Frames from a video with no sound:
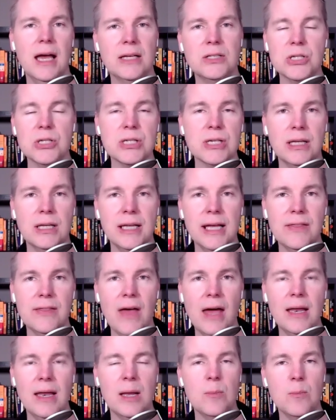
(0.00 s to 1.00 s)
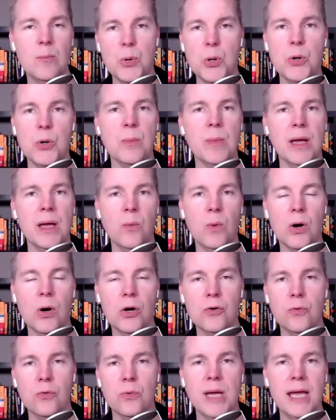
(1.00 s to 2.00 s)
Just click that and boom, it will
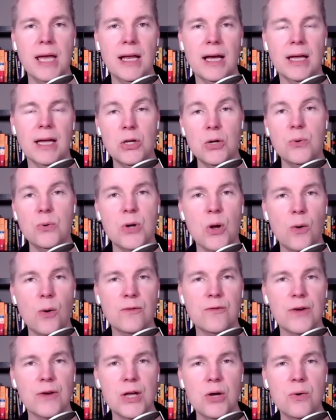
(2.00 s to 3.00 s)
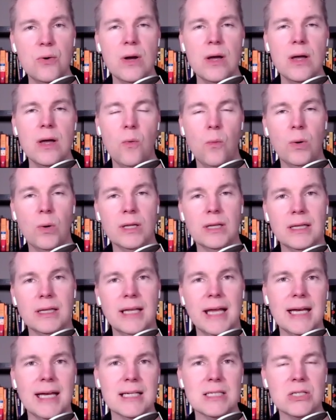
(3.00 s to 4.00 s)
create a new note for you with
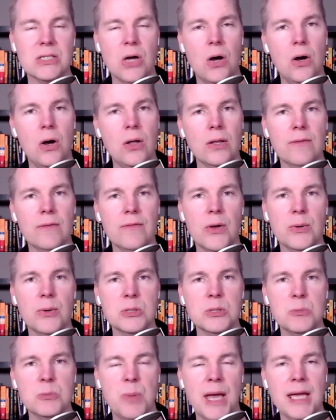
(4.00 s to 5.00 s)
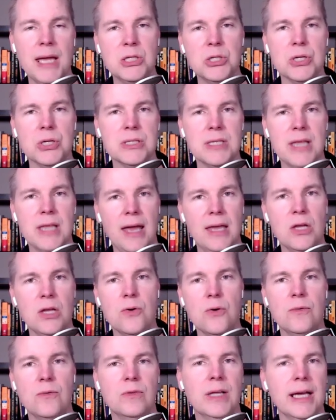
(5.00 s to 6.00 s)
links to all of those pages that
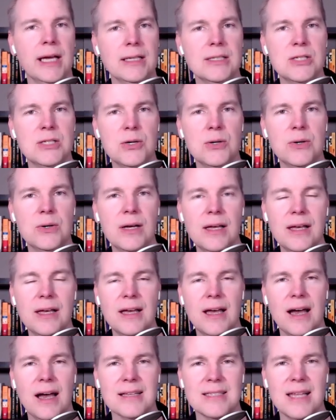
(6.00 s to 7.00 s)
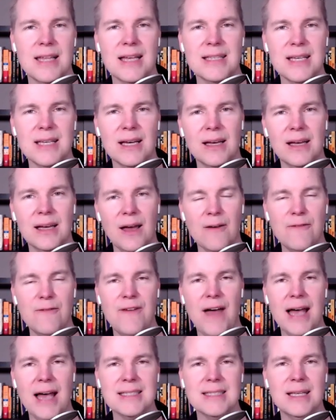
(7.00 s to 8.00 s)
you've linked to. So that's a
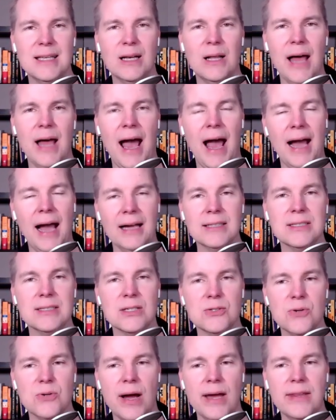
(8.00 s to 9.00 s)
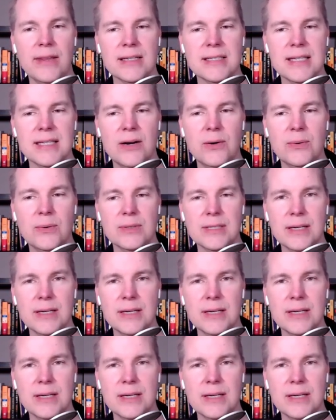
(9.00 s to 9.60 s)
fast little hack to try this out.